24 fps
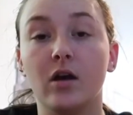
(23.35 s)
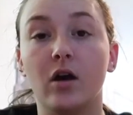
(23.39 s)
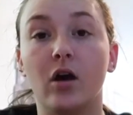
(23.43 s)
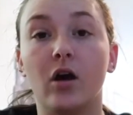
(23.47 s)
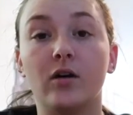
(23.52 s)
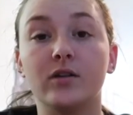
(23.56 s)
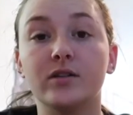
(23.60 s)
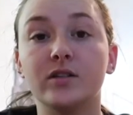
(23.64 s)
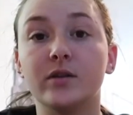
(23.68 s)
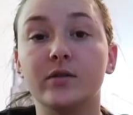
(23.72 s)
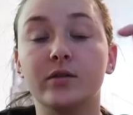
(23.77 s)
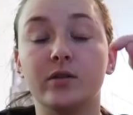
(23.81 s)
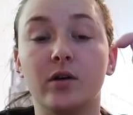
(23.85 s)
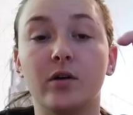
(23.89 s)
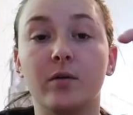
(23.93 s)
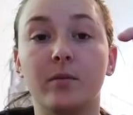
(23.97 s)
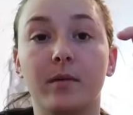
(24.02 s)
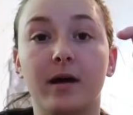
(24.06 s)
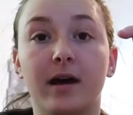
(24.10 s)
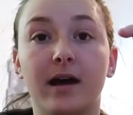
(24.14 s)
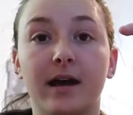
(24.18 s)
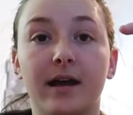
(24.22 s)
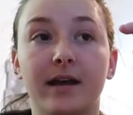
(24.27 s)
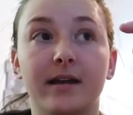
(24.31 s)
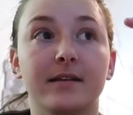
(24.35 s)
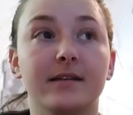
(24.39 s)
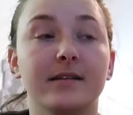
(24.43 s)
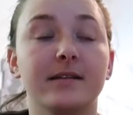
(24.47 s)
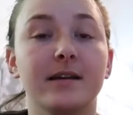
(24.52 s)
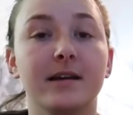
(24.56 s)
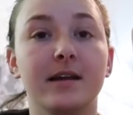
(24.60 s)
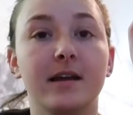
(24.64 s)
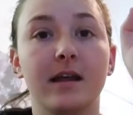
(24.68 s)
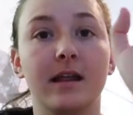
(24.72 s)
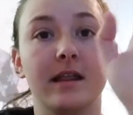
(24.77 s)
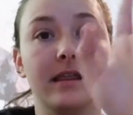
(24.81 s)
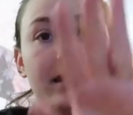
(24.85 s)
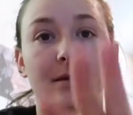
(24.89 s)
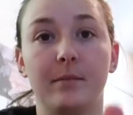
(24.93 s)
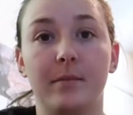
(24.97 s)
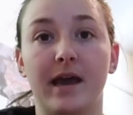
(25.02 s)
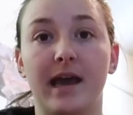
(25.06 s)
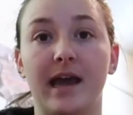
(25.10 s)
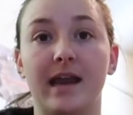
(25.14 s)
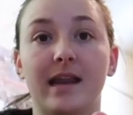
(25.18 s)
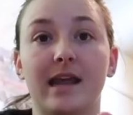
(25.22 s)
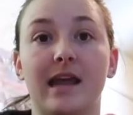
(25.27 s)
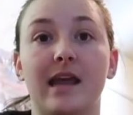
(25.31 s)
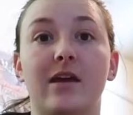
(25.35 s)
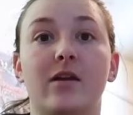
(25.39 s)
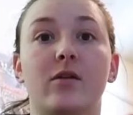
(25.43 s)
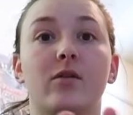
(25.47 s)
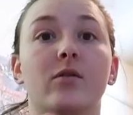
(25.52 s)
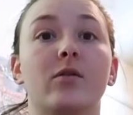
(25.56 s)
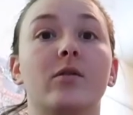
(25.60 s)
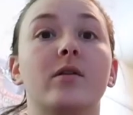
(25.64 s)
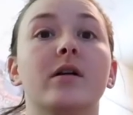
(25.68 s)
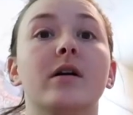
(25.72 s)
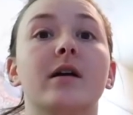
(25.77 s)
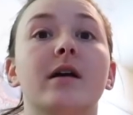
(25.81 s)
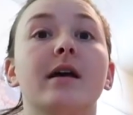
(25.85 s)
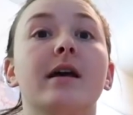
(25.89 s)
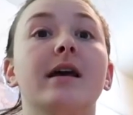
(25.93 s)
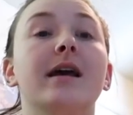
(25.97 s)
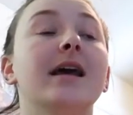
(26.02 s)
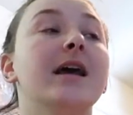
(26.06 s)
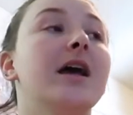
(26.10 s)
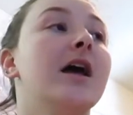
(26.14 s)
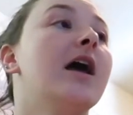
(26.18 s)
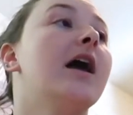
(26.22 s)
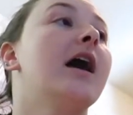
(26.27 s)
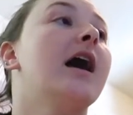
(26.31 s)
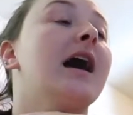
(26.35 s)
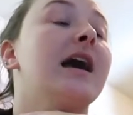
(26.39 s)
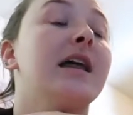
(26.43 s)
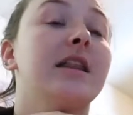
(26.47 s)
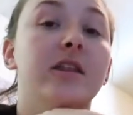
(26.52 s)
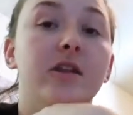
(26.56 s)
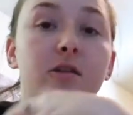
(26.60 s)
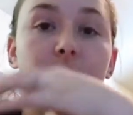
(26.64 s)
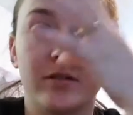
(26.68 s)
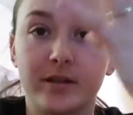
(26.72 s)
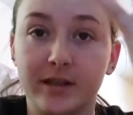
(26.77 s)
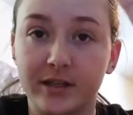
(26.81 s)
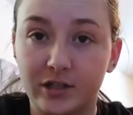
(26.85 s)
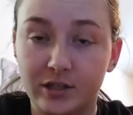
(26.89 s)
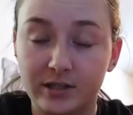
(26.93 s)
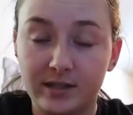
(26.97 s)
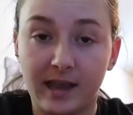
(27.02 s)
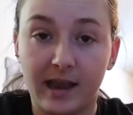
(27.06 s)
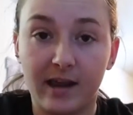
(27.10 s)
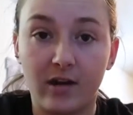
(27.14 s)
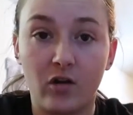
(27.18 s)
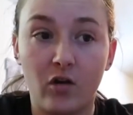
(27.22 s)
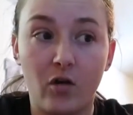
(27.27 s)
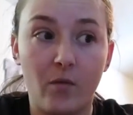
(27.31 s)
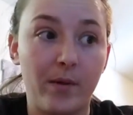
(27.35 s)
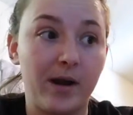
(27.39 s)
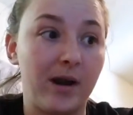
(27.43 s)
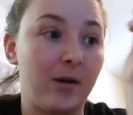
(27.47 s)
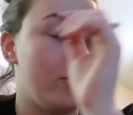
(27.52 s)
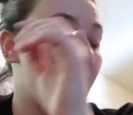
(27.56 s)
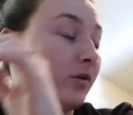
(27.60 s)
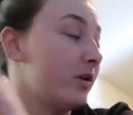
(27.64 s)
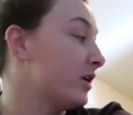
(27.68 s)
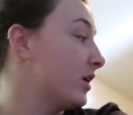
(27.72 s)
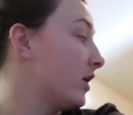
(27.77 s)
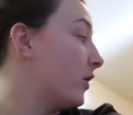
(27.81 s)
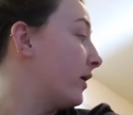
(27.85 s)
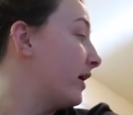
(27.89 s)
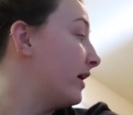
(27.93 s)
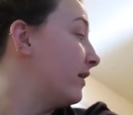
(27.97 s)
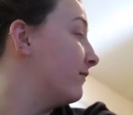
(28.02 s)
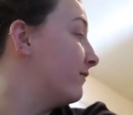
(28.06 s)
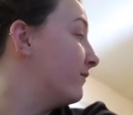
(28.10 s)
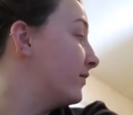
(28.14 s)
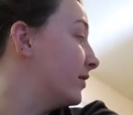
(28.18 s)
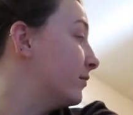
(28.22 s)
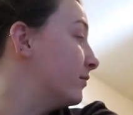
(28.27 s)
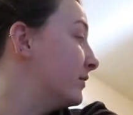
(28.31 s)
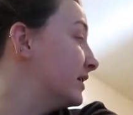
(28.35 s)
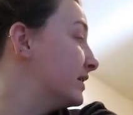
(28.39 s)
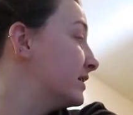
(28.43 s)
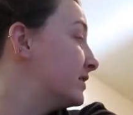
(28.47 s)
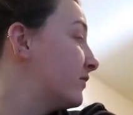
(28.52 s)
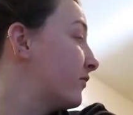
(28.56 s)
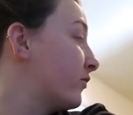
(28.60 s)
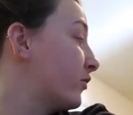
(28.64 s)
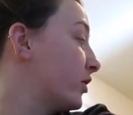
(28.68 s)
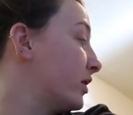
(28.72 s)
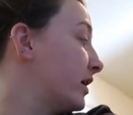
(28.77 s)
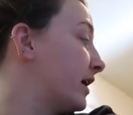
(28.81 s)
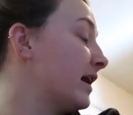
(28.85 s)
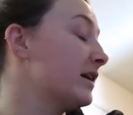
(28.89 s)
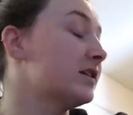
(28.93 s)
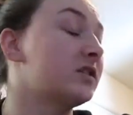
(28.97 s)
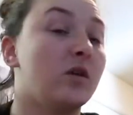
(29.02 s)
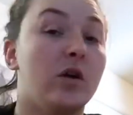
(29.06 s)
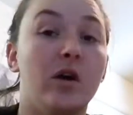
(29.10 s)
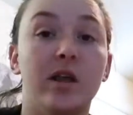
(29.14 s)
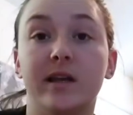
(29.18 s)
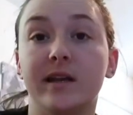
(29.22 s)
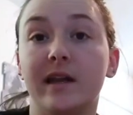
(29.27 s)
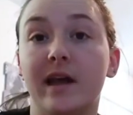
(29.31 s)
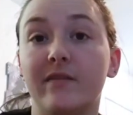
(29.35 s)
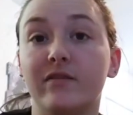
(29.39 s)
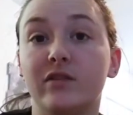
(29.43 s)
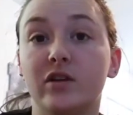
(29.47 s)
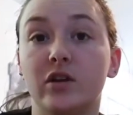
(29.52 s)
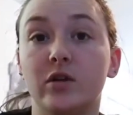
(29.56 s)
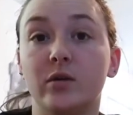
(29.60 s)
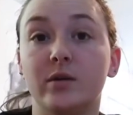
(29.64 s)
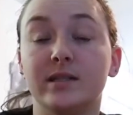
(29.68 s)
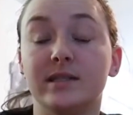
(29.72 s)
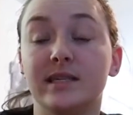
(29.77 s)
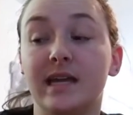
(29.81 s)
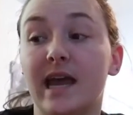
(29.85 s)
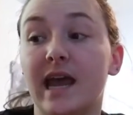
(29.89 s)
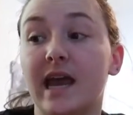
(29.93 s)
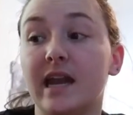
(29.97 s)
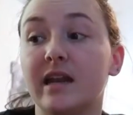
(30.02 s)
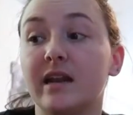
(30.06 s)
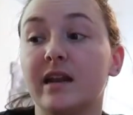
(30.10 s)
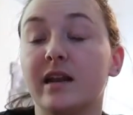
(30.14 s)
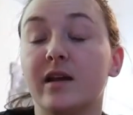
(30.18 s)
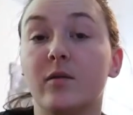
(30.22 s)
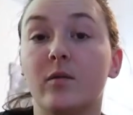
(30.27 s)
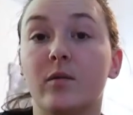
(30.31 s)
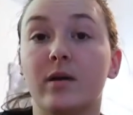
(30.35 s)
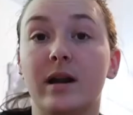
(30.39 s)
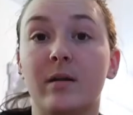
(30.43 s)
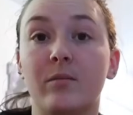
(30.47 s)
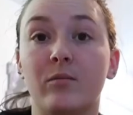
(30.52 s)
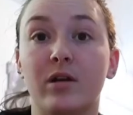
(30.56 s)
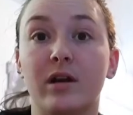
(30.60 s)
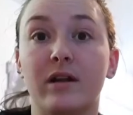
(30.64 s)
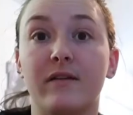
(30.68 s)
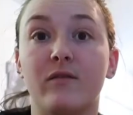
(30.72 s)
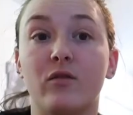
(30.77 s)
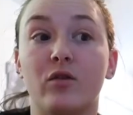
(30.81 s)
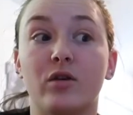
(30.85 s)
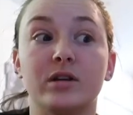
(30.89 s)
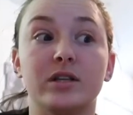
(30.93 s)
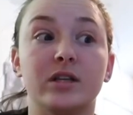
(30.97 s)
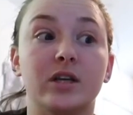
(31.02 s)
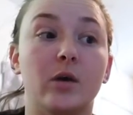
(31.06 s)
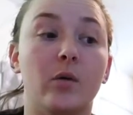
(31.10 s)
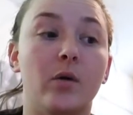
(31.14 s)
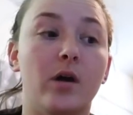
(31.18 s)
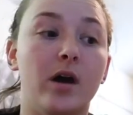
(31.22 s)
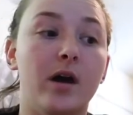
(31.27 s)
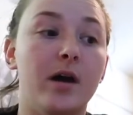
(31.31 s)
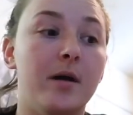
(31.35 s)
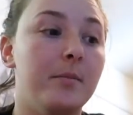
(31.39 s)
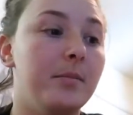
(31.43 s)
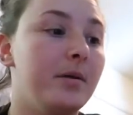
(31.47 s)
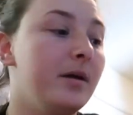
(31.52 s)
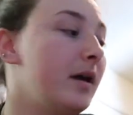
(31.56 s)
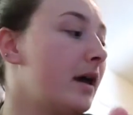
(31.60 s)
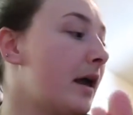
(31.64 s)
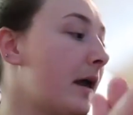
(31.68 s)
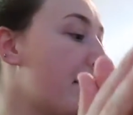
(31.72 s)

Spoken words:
Also, don't mind the bad angle. I literally just got home and I wanted to go ahead and film this for you guys, so all I'd have to do is edit it when I'm ready for it to go up.